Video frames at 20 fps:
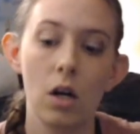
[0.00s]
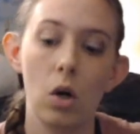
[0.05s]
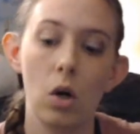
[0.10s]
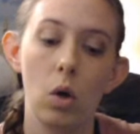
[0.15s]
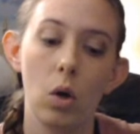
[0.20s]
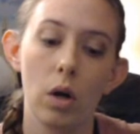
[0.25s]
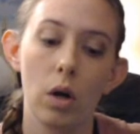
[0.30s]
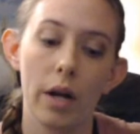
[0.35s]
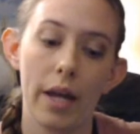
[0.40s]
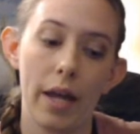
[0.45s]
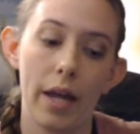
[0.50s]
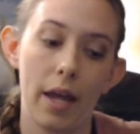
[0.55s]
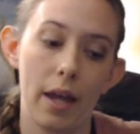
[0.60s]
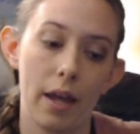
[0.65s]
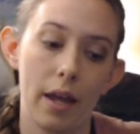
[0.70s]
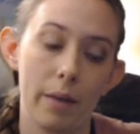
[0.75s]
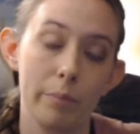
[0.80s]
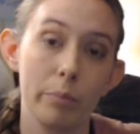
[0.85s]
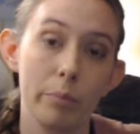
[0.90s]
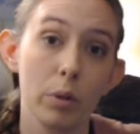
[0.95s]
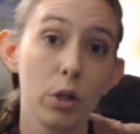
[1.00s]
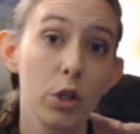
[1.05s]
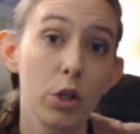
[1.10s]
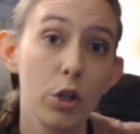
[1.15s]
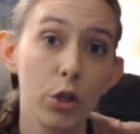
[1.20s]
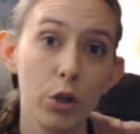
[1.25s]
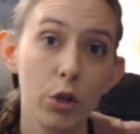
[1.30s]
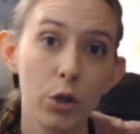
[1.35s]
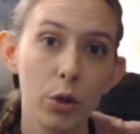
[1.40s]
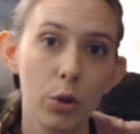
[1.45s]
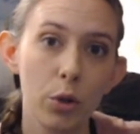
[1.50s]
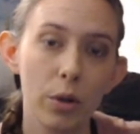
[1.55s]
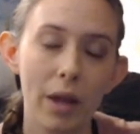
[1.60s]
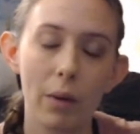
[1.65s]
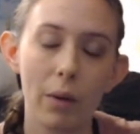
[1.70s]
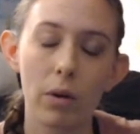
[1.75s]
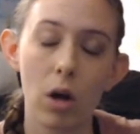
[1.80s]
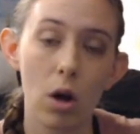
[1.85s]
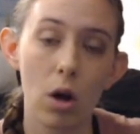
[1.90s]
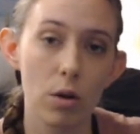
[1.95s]
or a blue. That
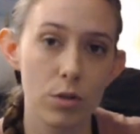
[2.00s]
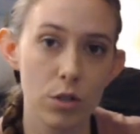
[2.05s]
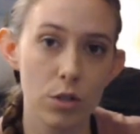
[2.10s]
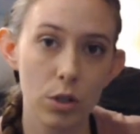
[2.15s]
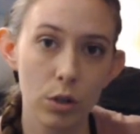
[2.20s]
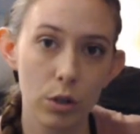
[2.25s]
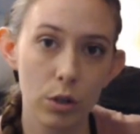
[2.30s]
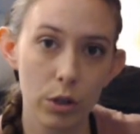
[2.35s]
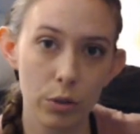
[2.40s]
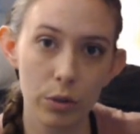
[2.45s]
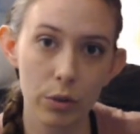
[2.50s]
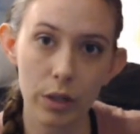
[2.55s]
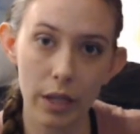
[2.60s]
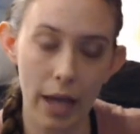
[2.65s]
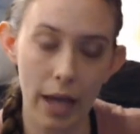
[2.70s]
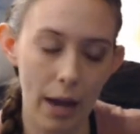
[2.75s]
would also look really...